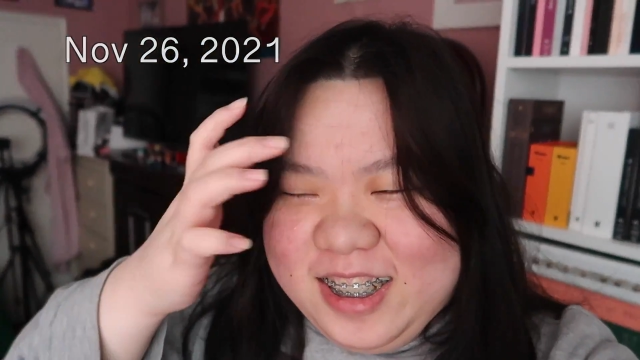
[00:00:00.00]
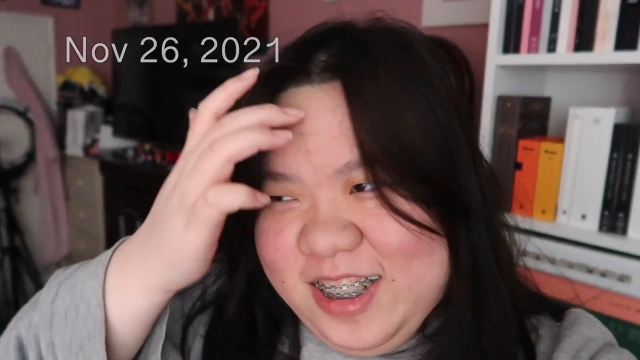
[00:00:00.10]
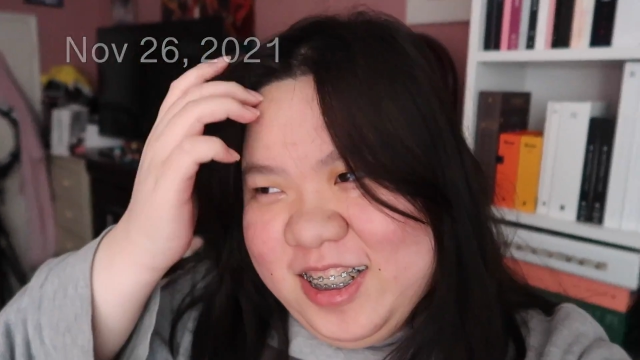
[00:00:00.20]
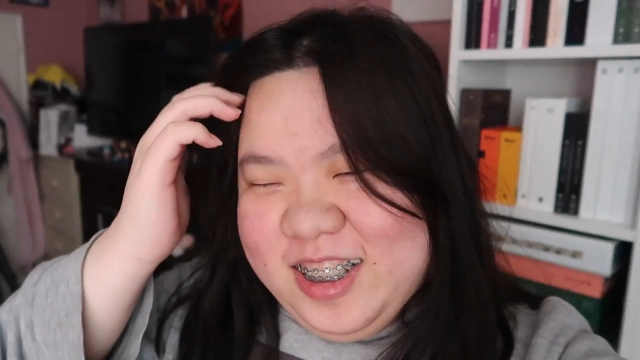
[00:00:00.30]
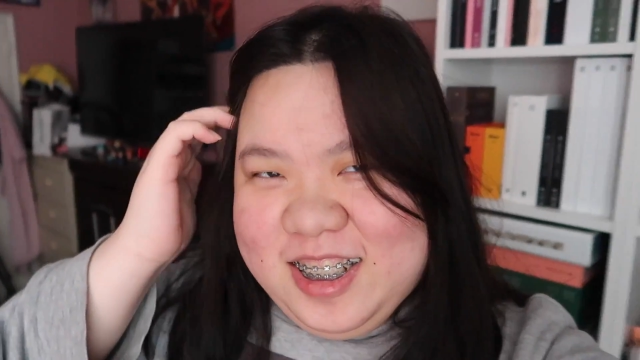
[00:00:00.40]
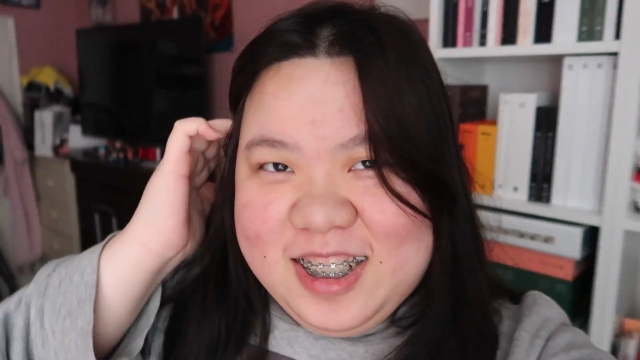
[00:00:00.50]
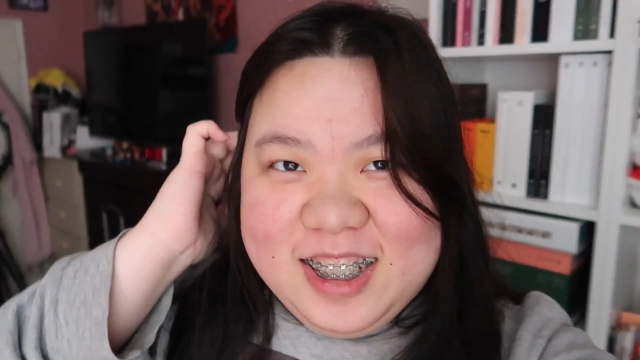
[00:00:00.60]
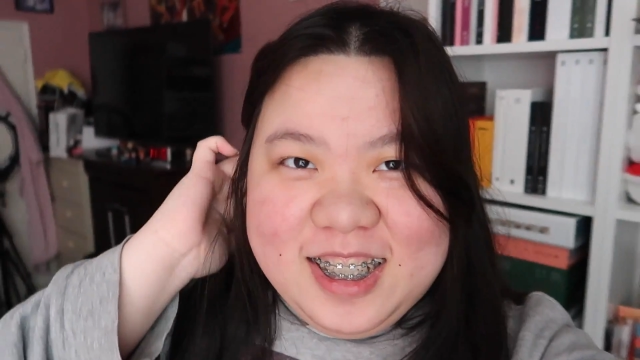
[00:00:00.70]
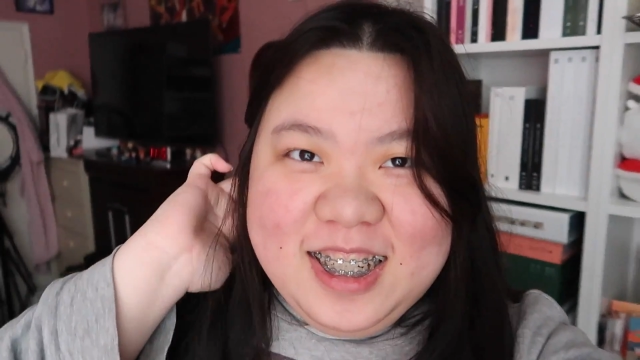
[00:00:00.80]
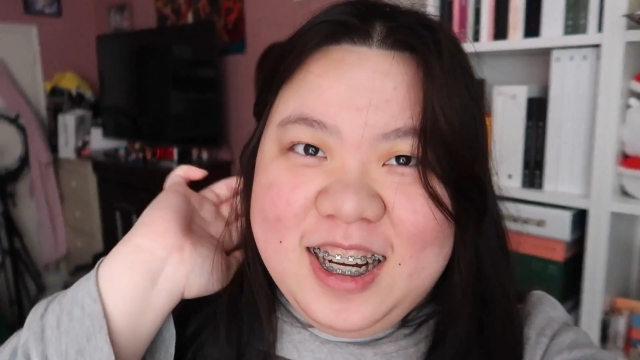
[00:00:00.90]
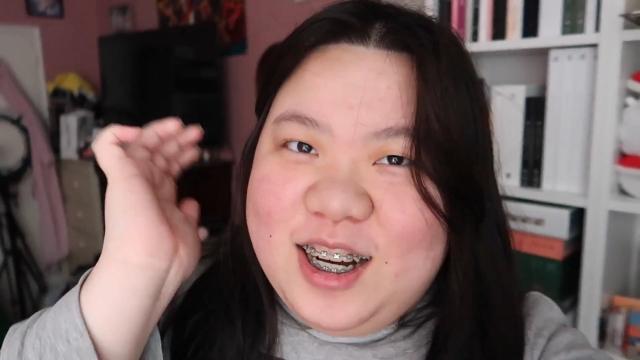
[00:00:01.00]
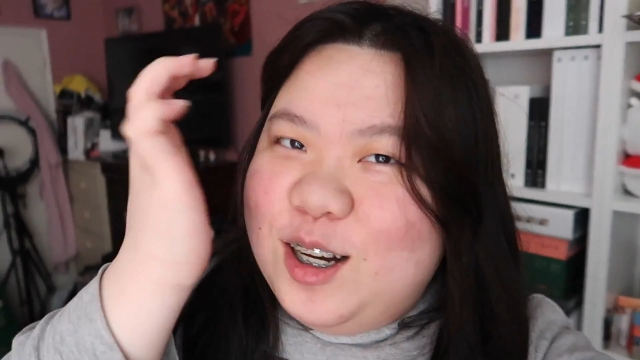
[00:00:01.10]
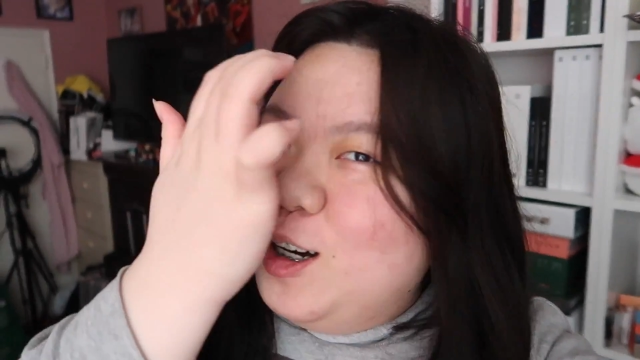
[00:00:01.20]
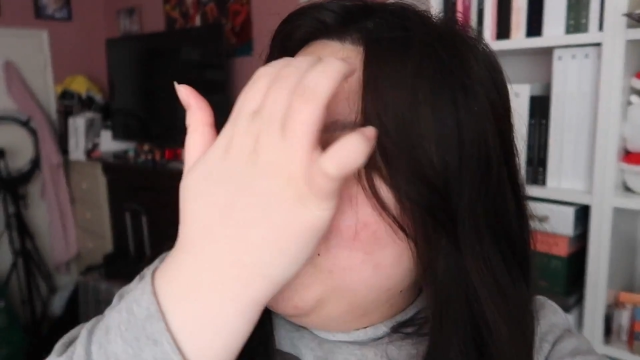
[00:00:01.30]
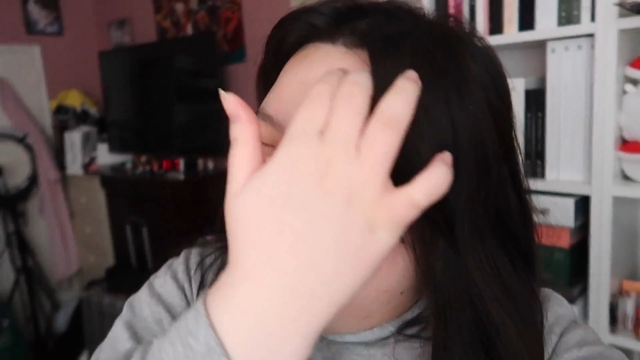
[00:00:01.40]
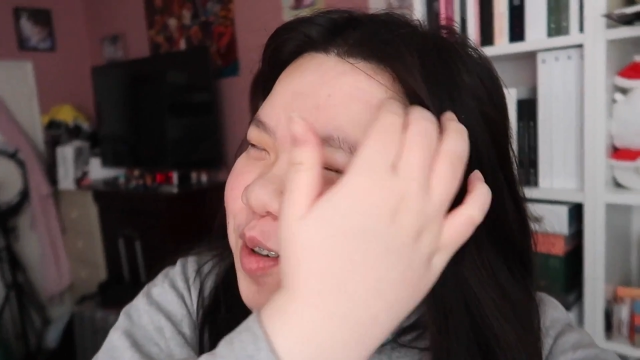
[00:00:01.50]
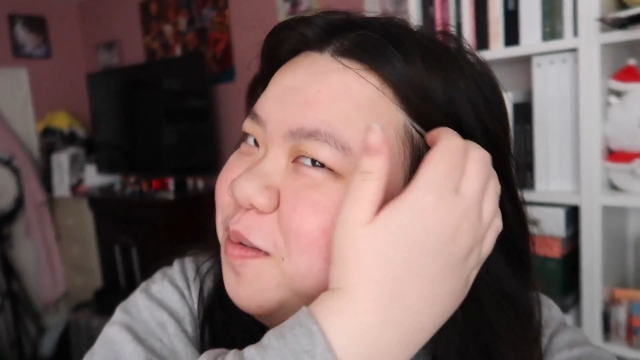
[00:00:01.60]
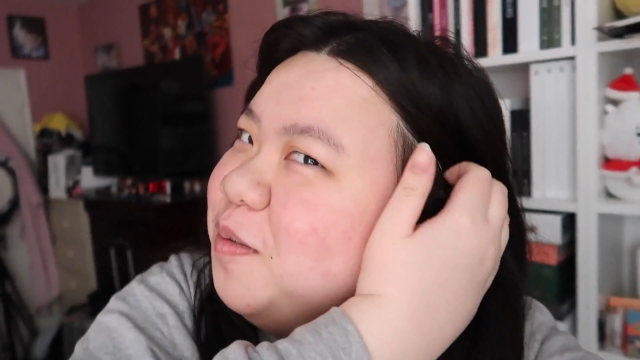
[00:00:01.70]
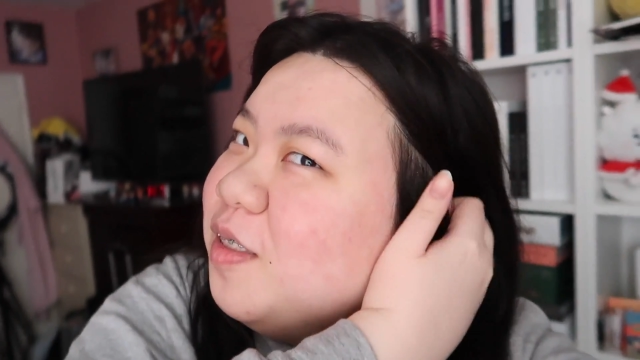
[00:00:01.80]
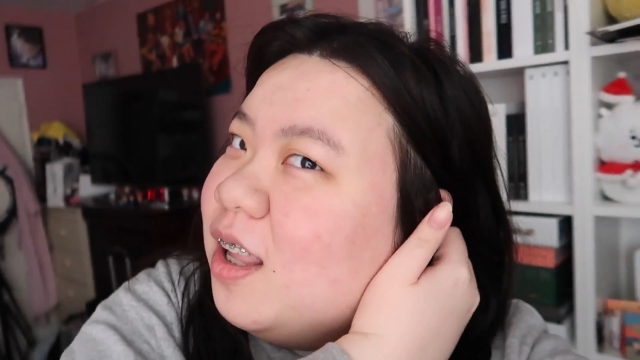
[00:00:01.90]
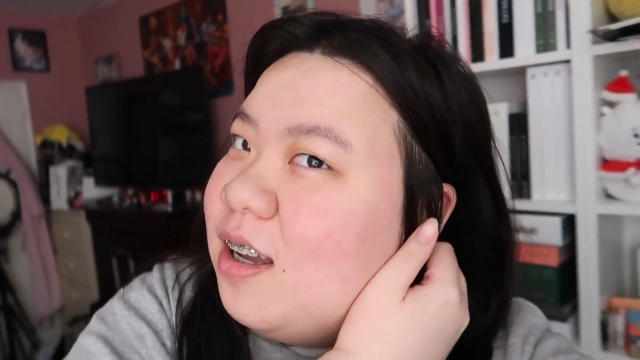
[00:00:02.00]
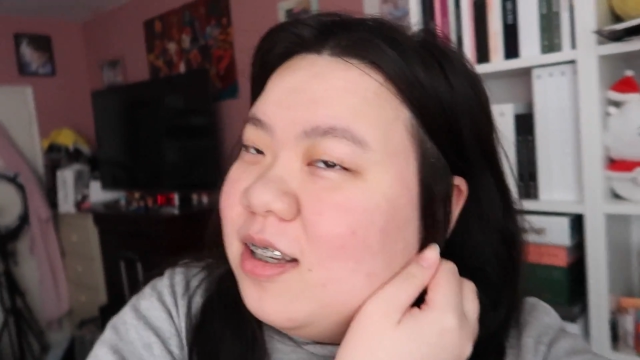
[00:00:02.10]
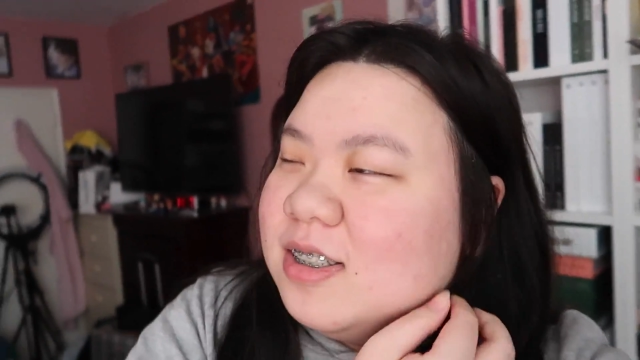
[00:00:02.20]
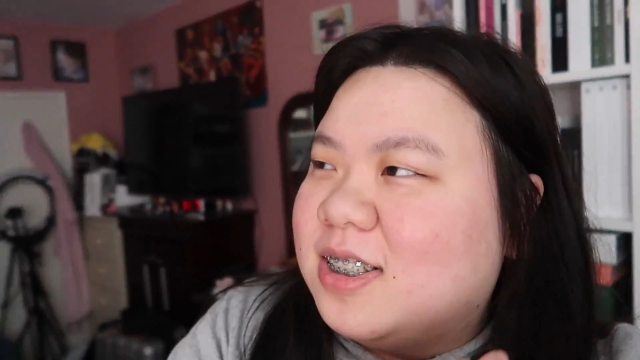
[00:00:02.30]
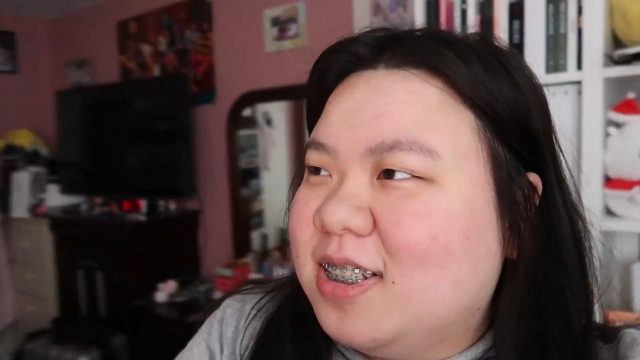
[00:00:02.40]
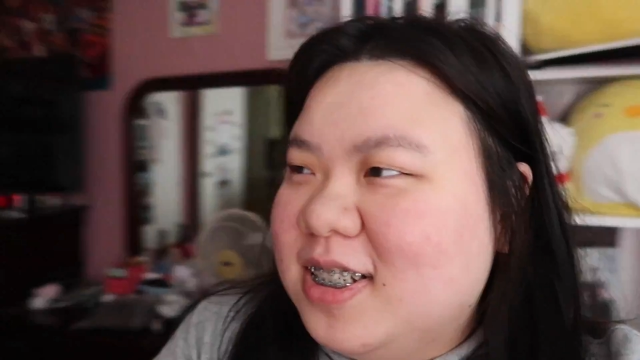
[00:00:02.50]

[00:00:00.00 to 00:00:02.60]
the day of the flight,